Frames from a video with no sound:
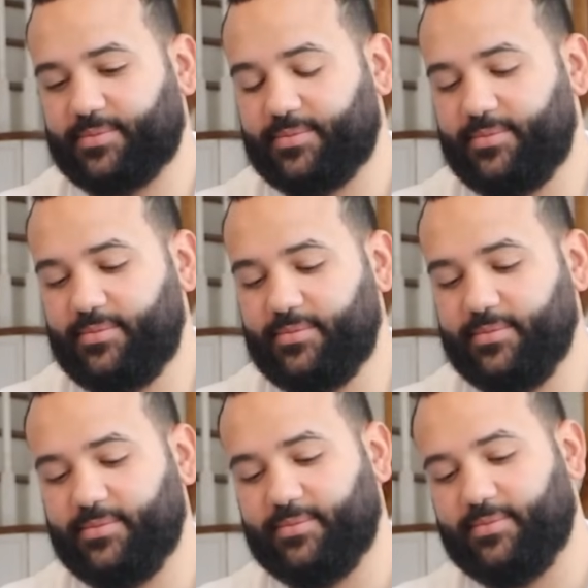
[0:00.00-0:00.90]

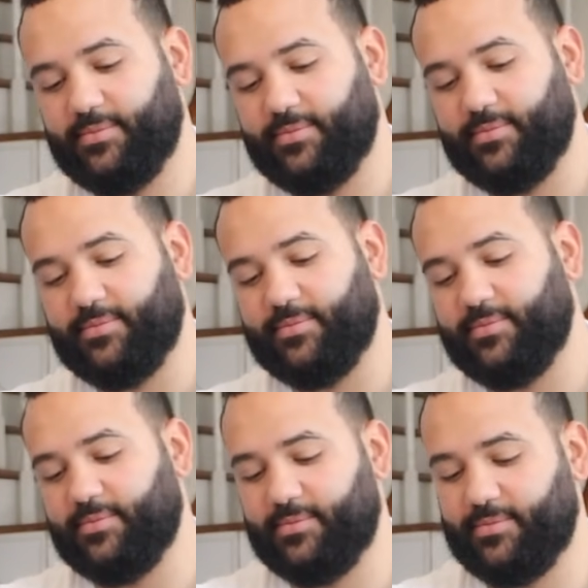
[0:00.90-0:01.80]

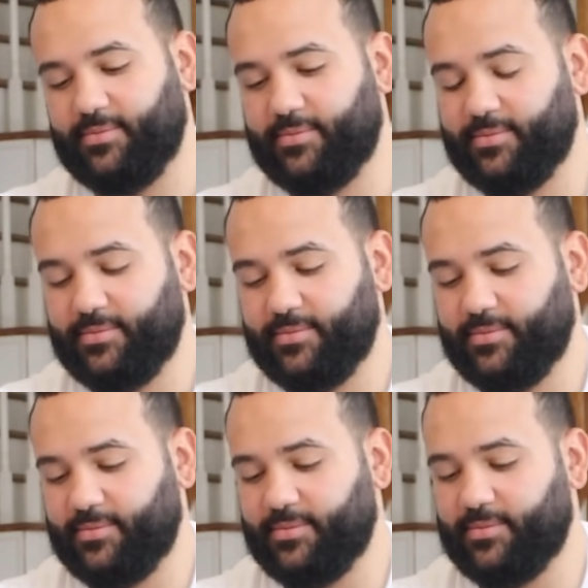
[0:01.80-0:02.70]

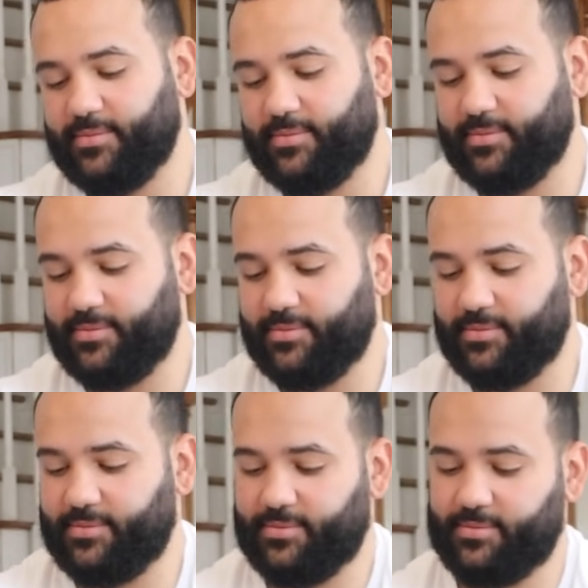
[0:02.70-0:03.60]

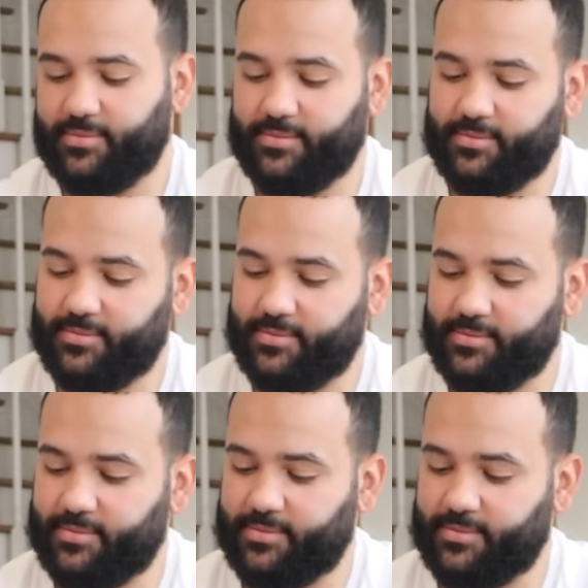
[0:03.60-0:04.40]
No words are spoken by the person on screen.